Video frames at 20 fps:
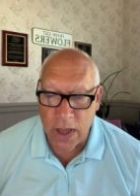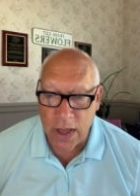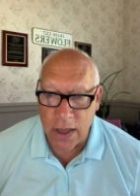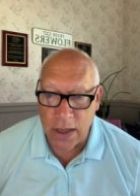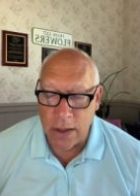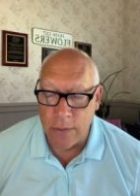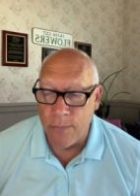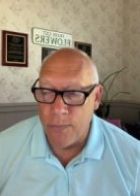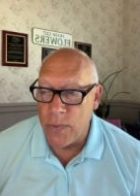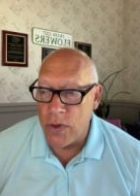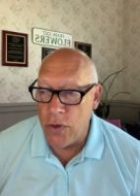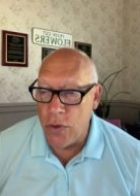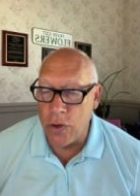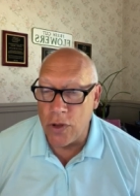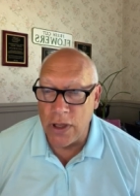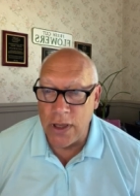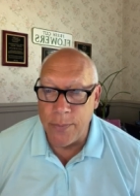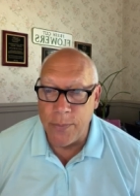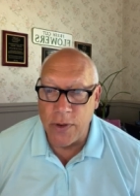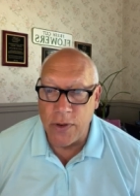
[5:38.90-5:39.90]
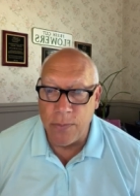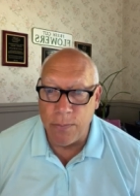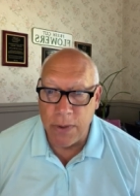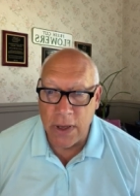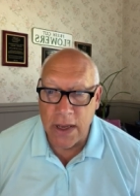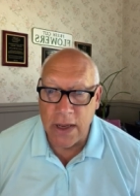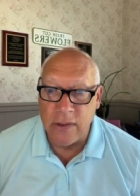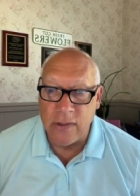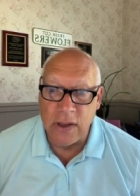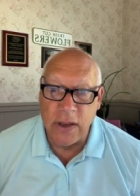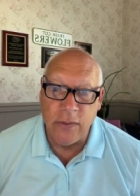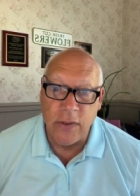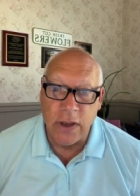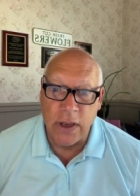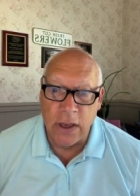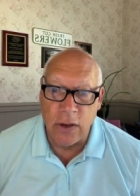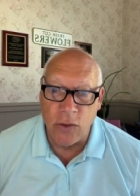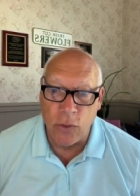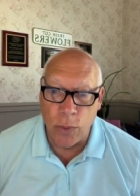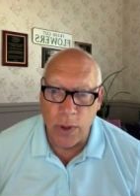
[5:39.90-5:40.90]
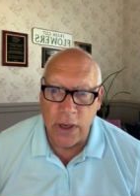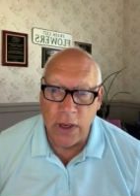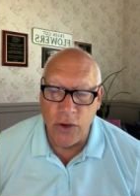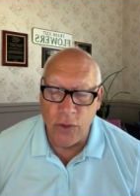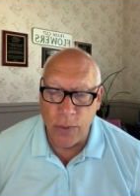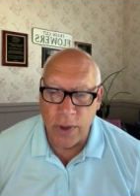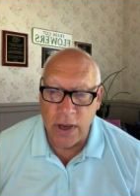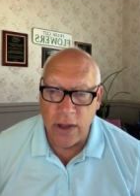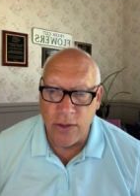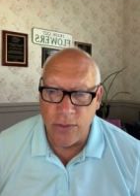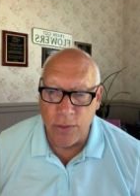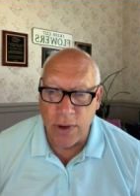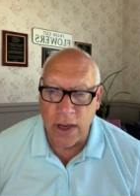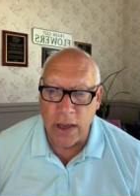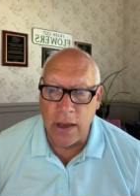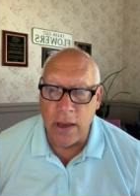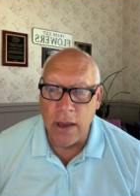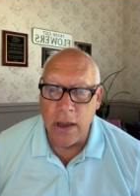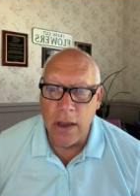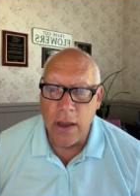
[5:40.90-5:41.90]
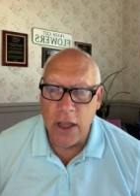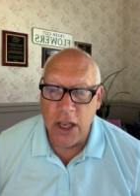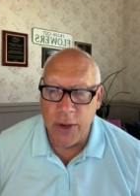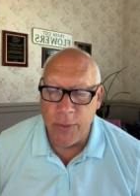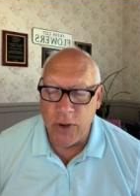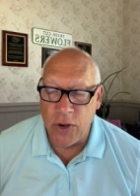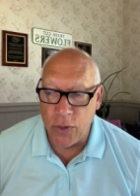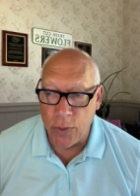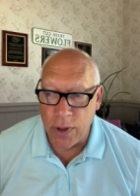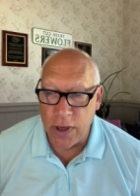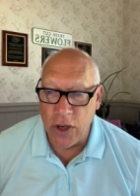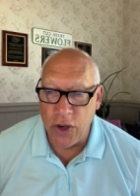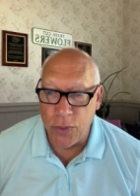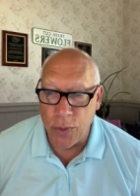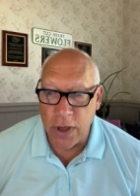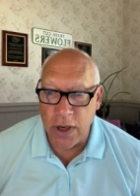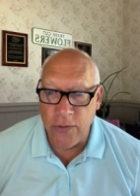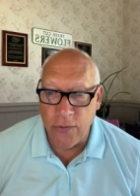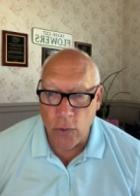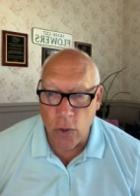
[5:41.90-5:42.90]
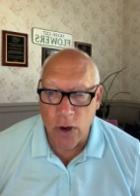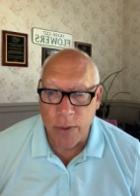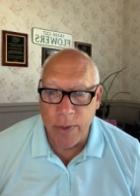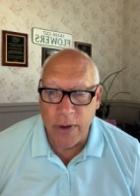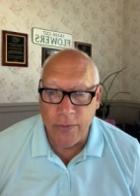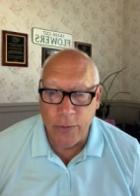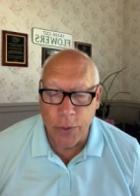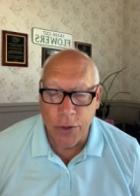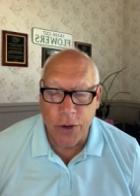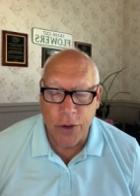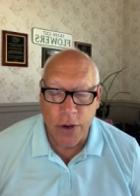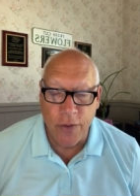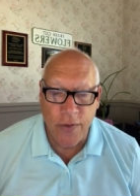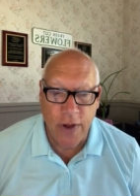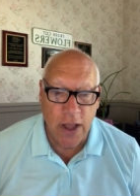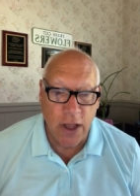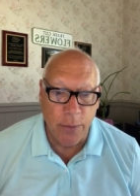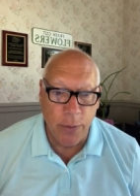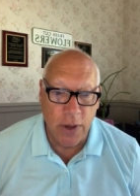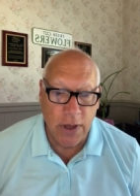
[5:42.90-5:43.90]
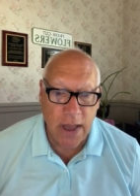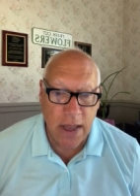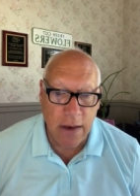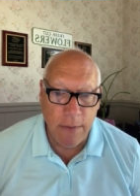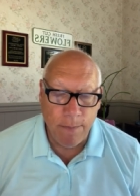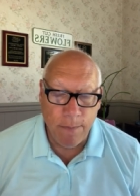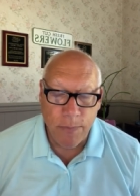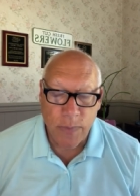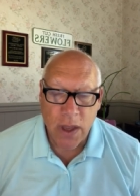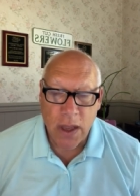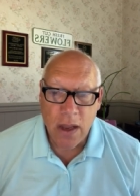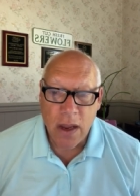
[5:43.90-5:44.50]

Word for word: uh, eucalyptus plugs even in 2023. It'll be 2024 before they're available again.